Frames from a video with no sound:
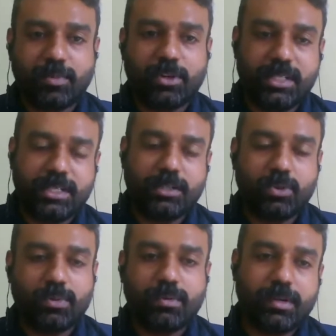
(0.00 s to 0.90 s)
policy
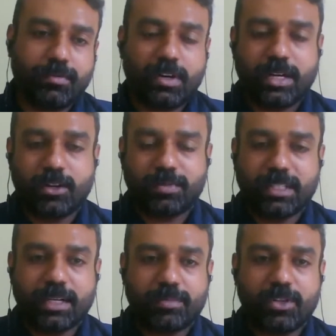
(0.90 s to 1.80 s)
for
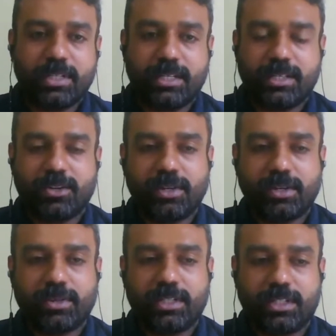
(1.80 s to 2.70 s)
adopting that policy, zero
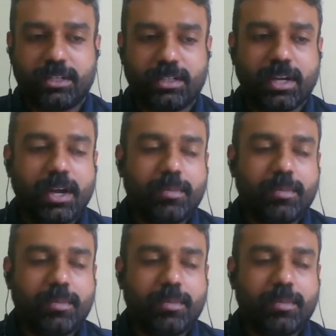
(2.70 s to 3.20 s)
liquid discharge.